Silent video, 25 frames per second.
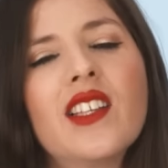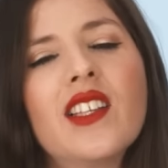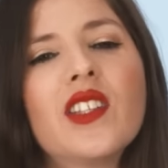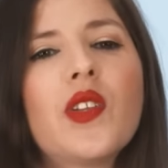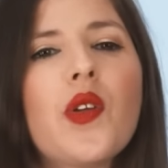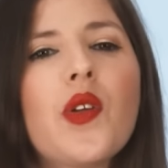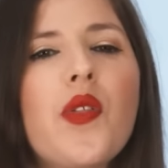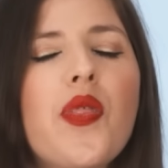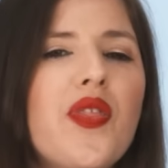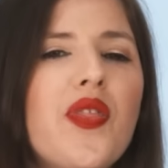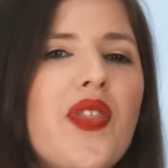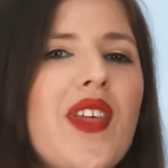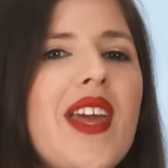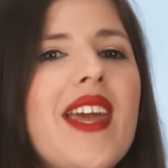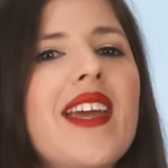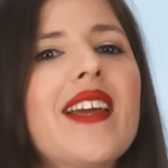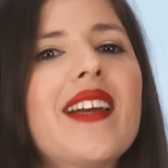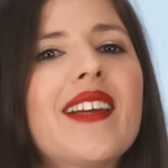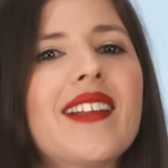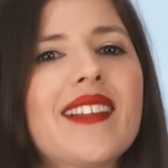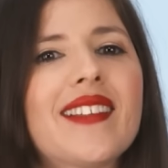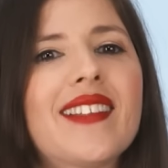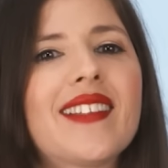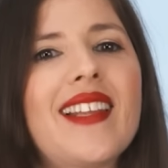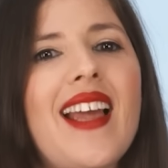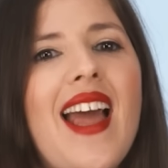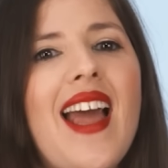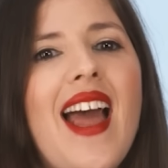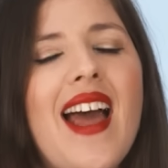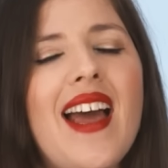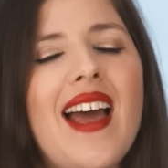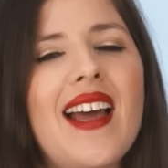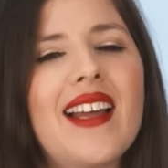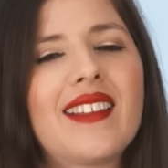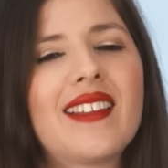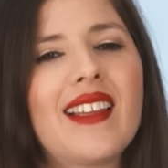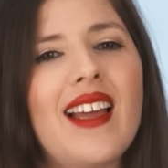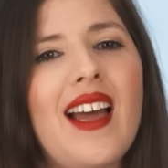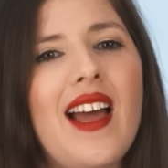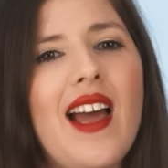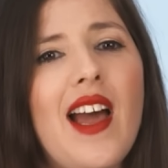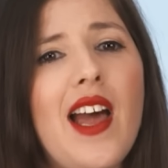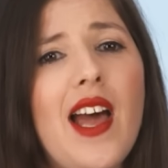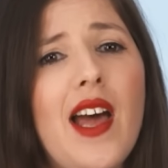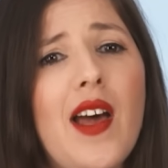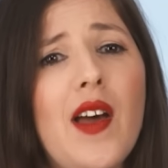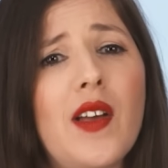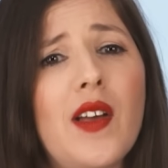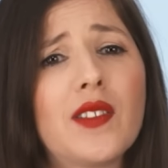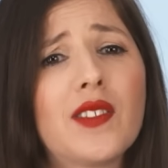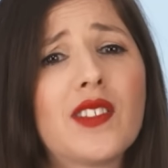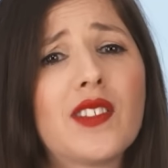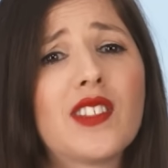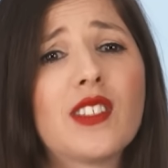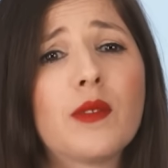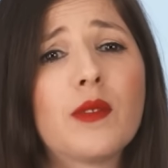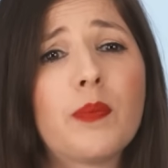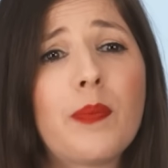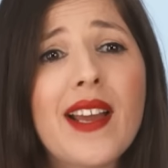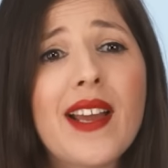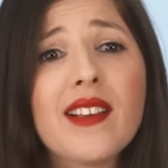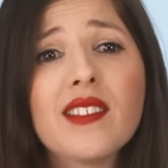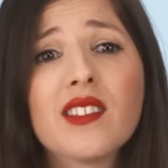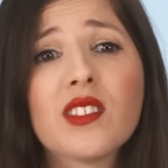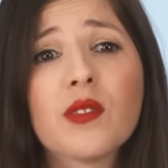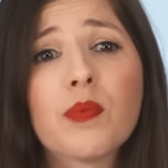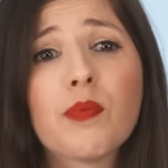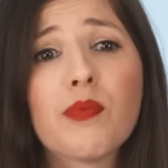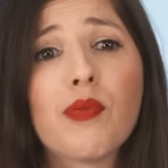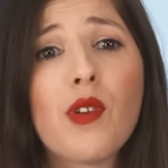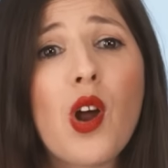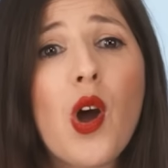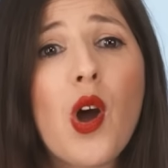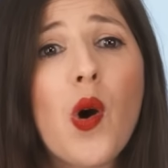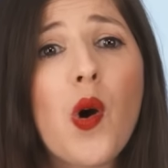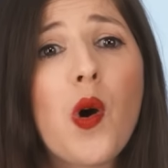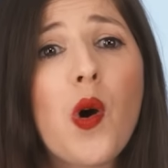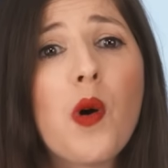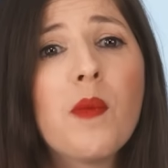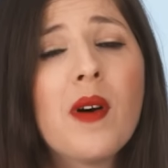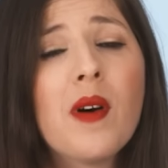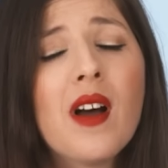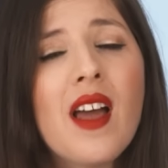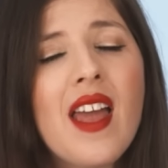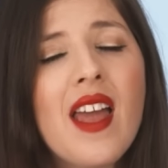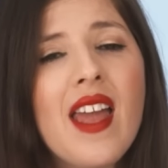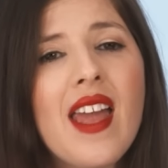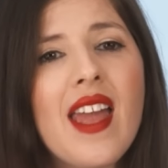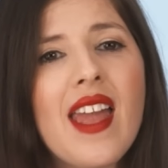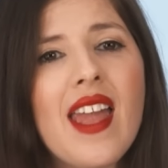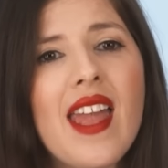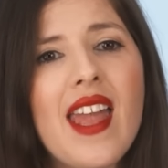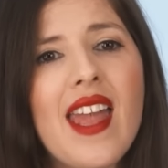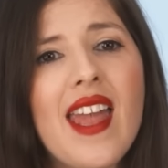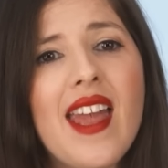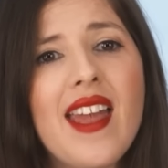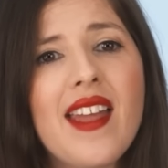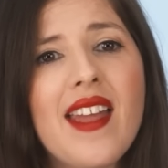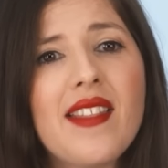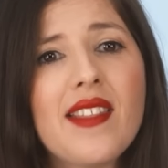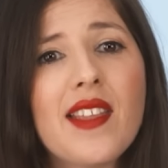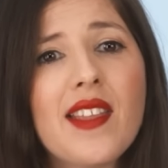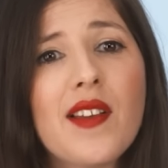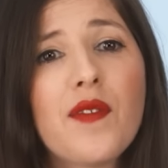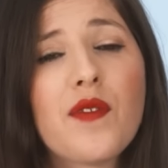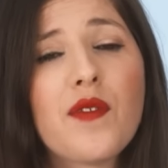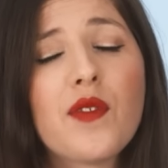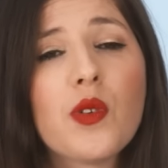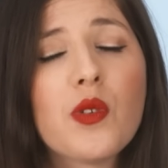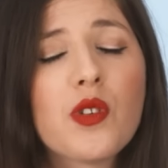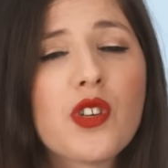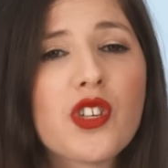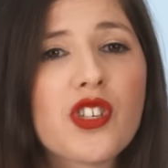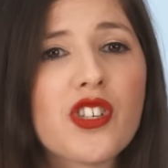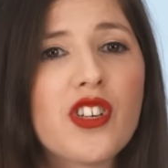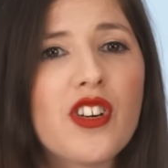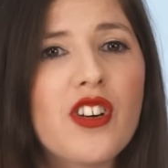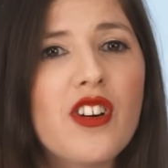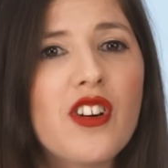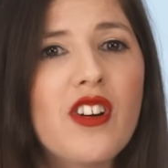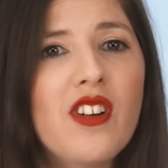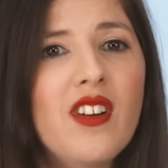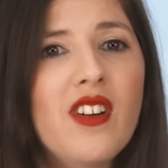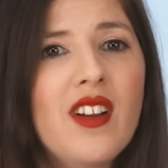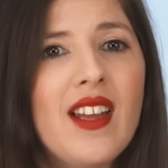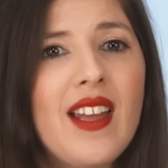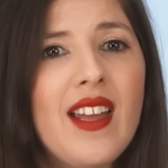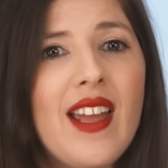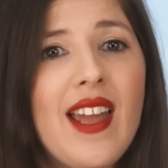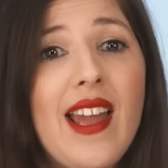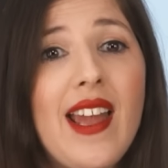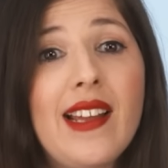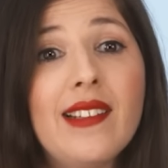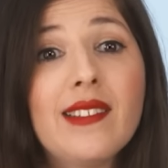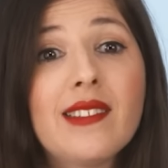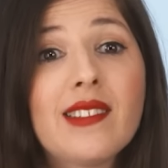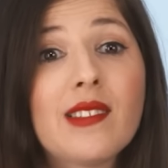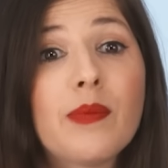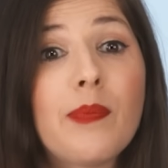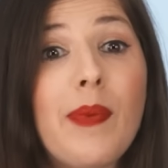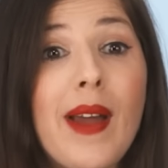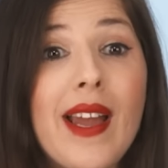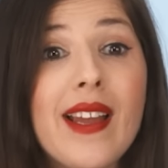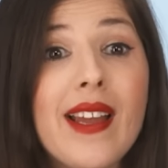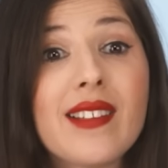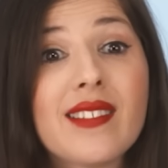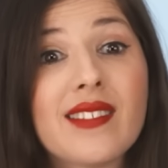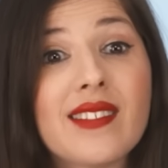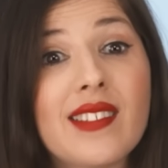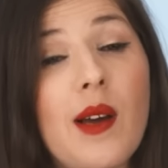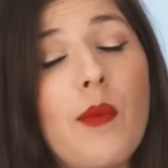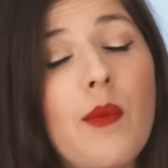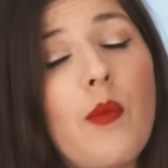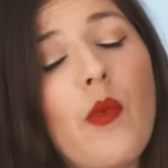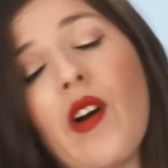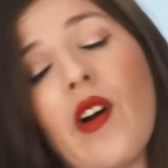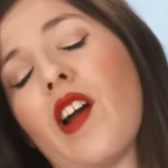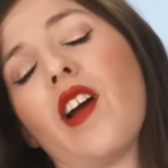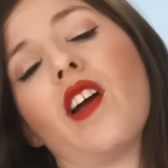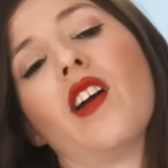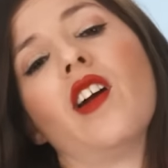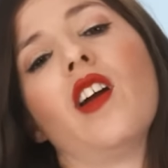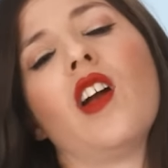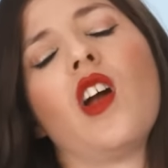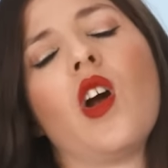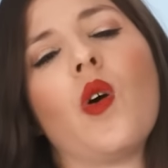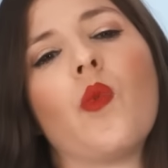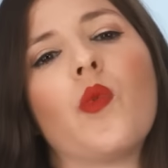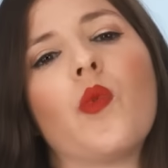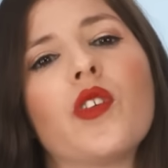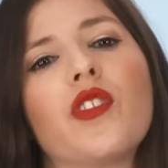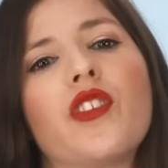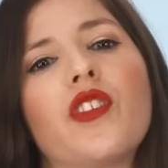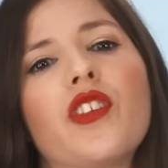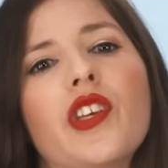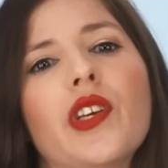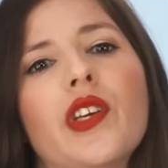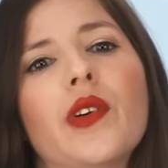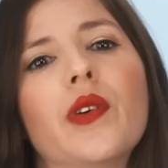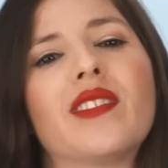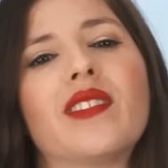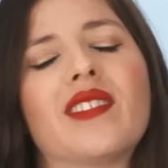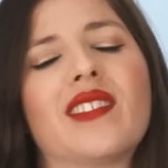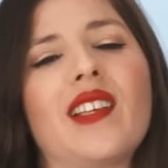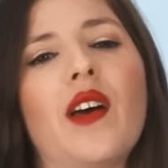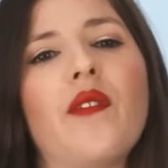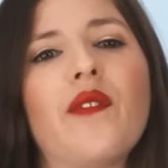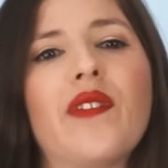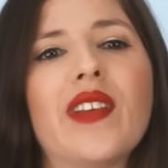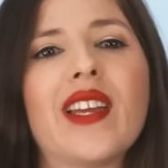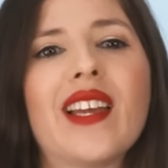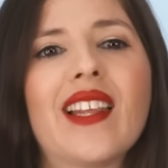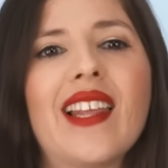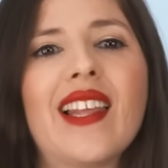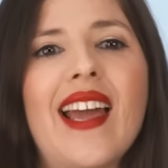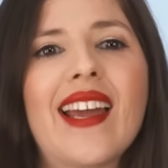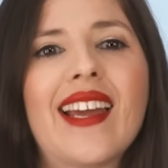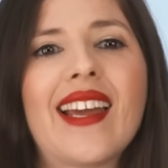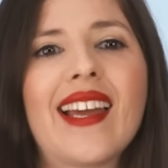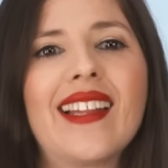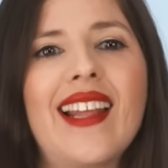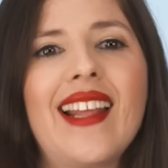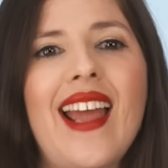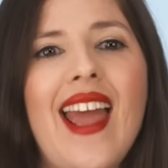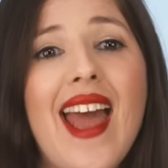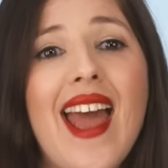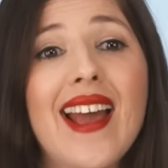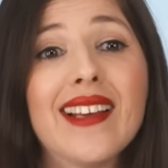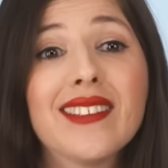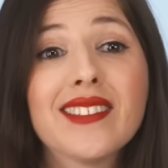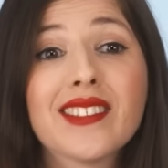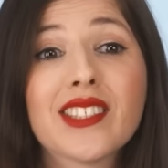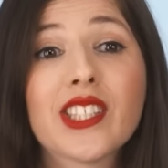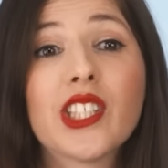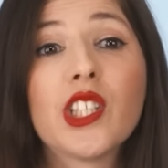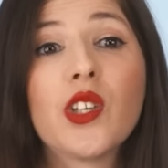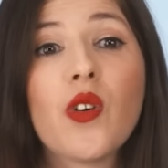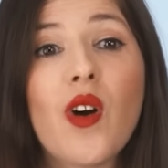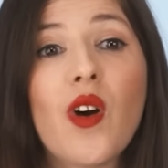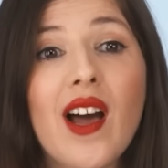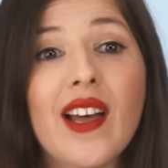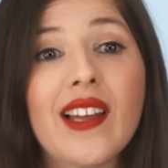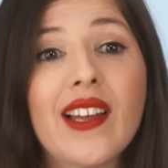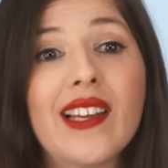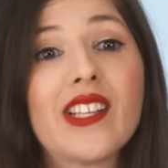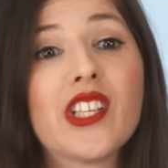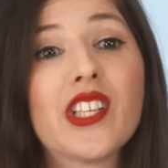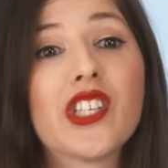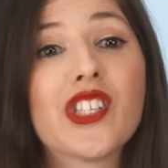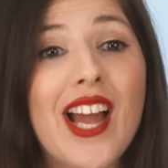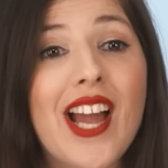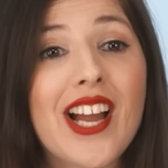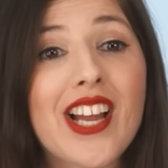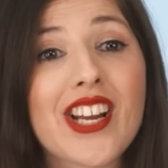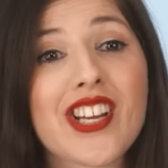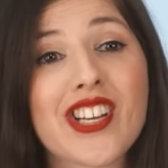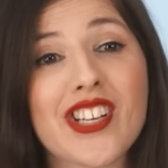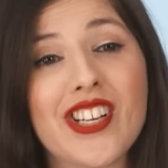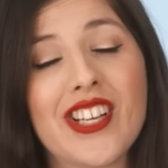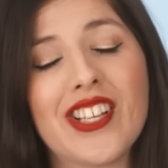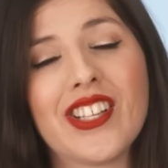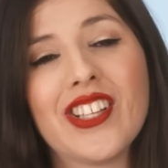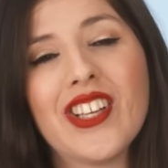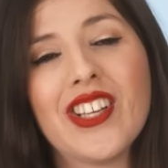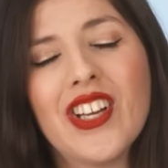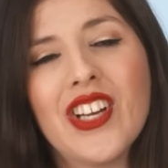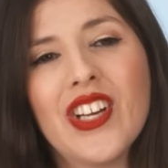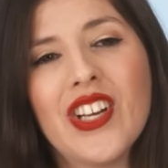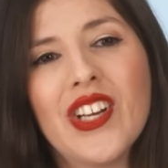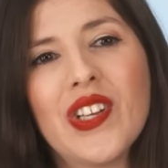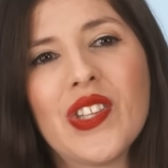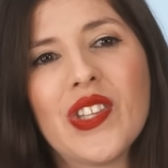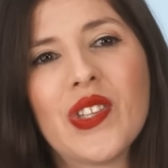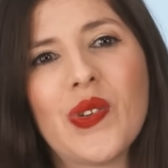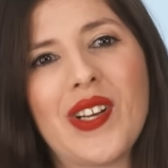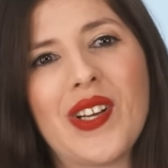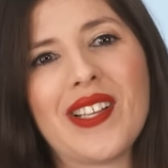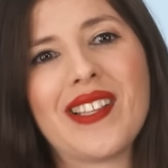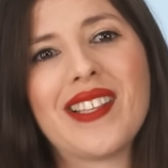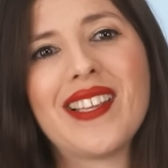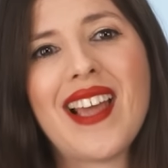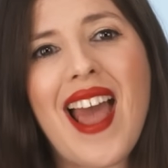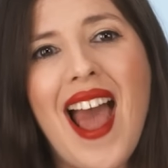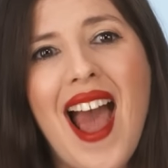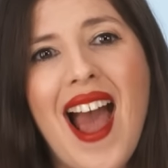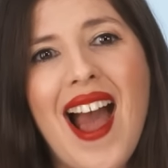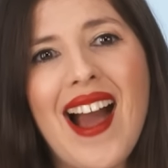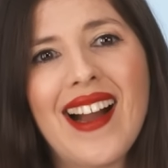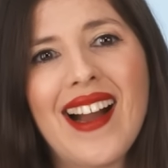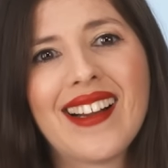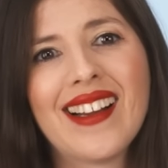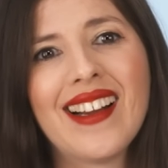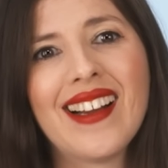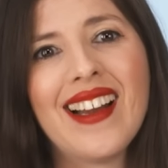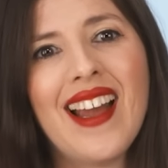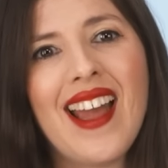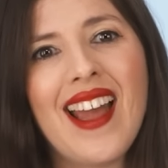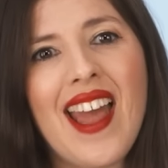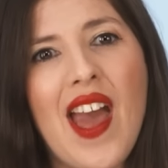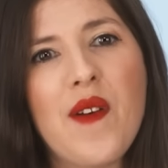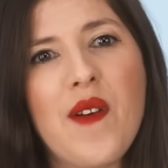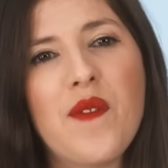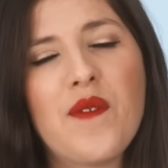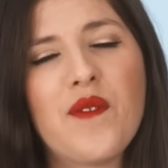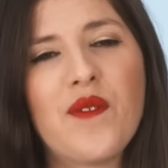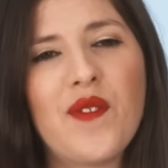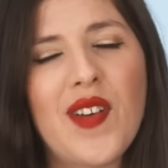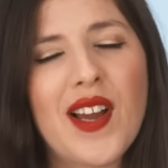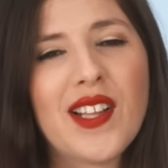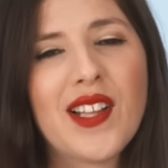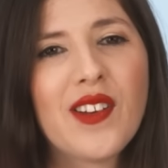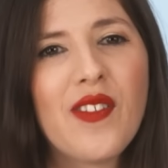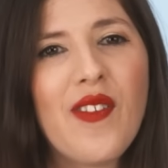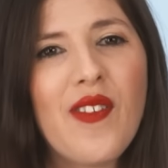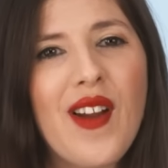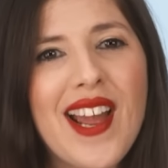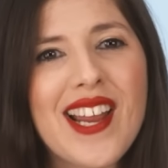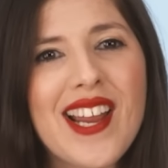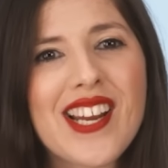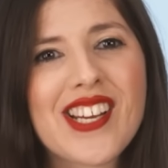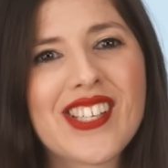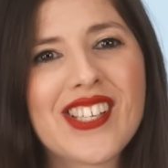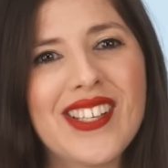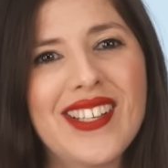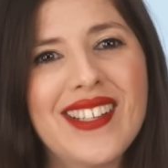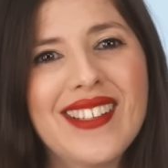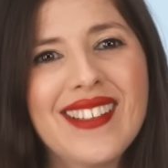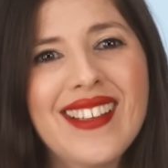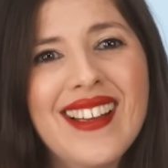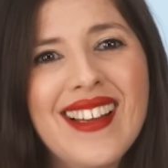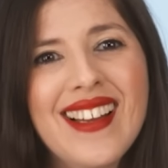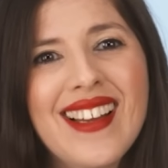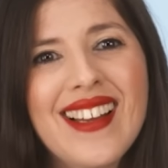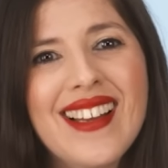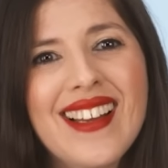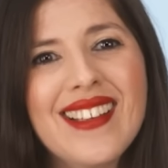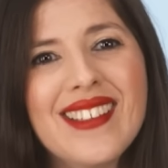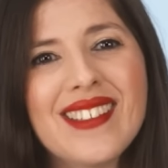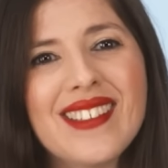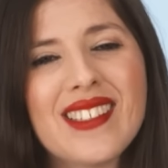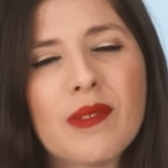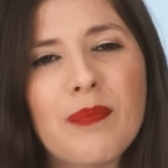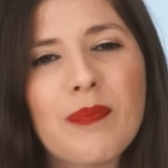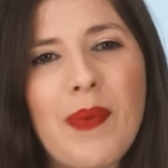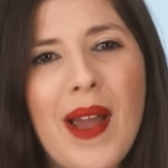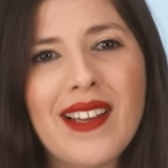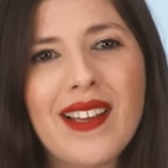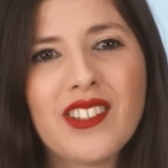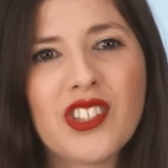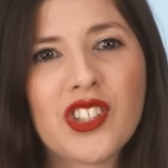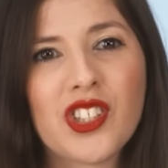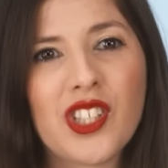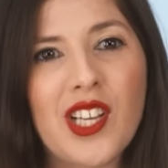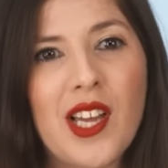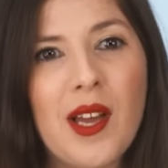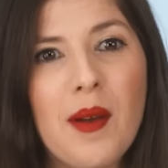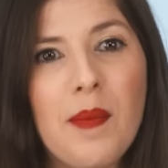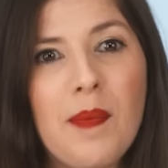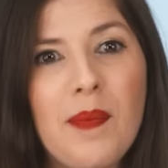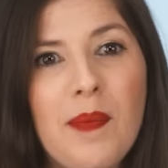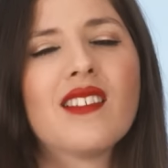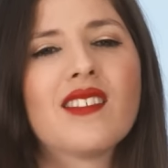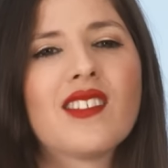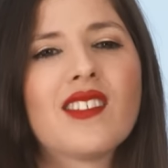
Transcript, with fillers: To think that a space probe in the future, in space somewhere, would use something like an SQL injection to attack a Federation spaceship.